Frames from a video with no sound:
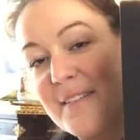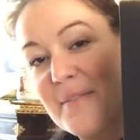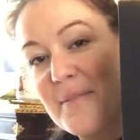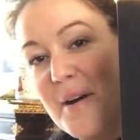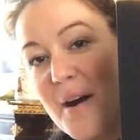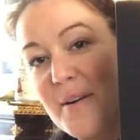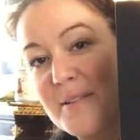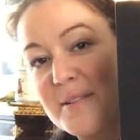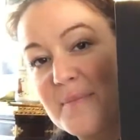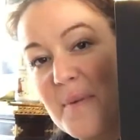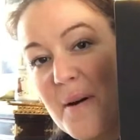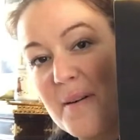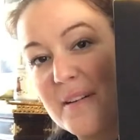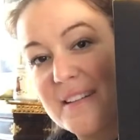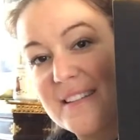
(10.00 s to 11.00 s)
World
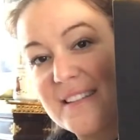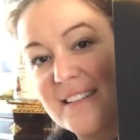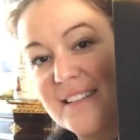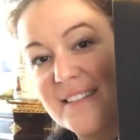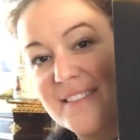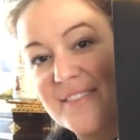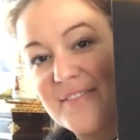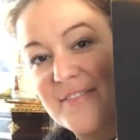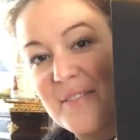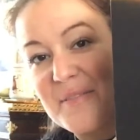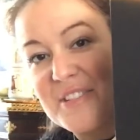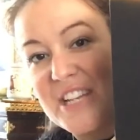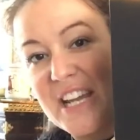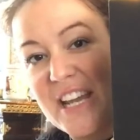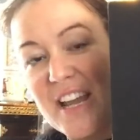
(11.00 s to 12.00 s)
box
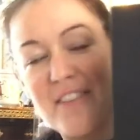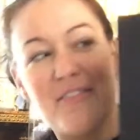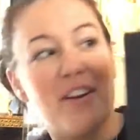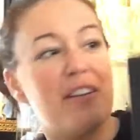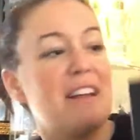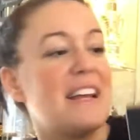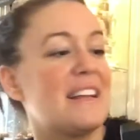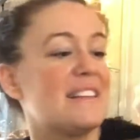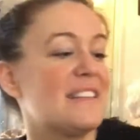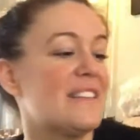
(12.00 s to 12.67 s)
from JK Rowling.